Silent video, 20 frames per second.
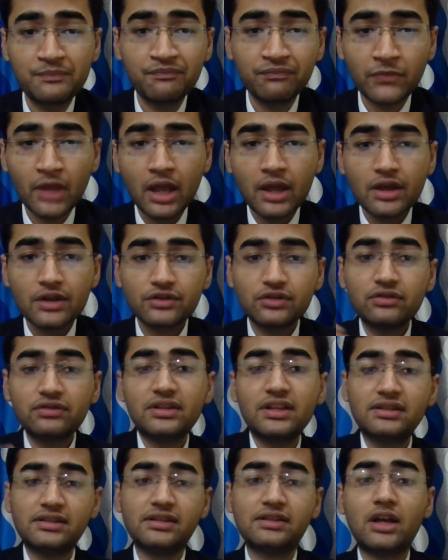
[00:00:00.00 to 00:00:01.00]
So this is
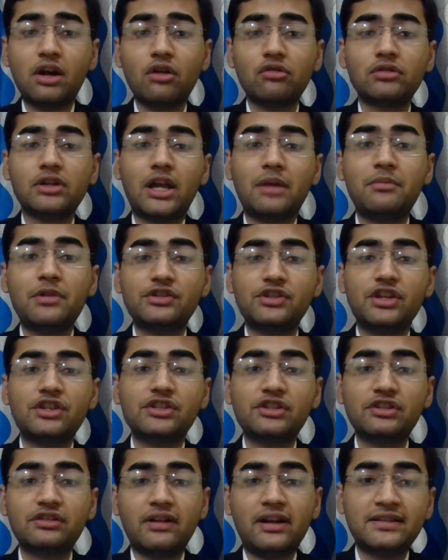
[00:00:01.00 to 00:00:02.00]
how climate change
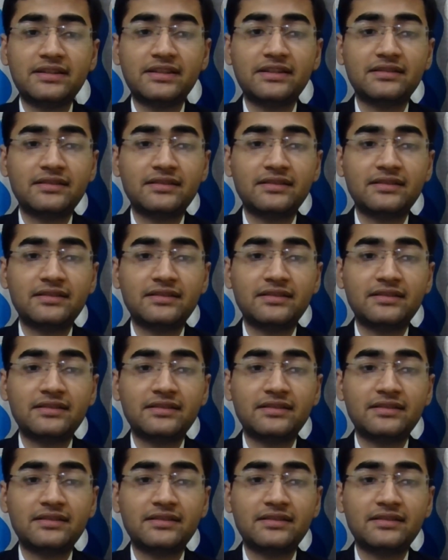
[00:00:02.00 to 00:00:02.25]
crisis is